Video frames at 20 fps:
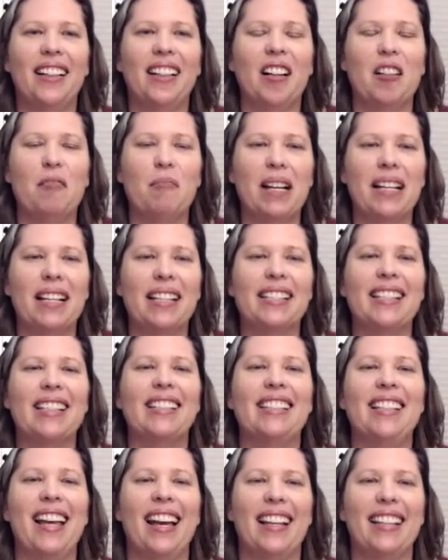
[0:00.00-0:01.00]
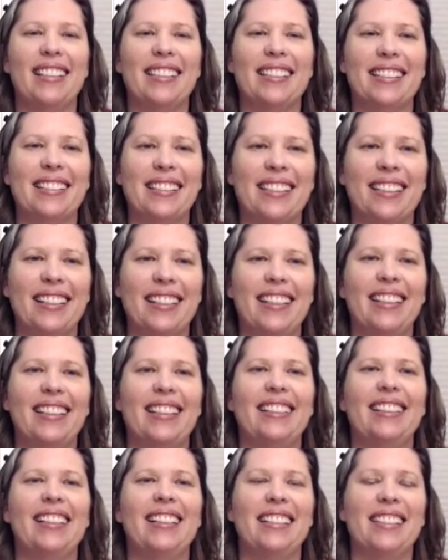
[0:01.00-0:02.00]
Becca says yes.
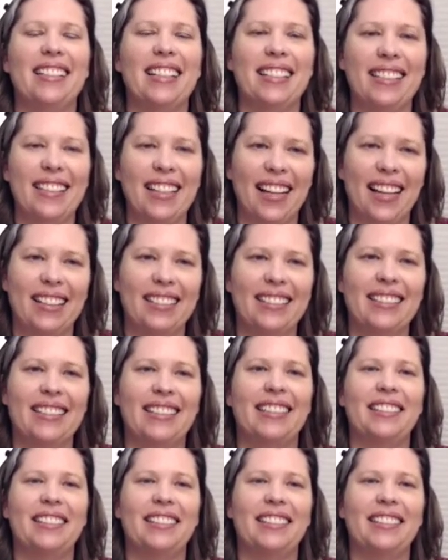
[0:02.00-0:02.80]
Linda says yes.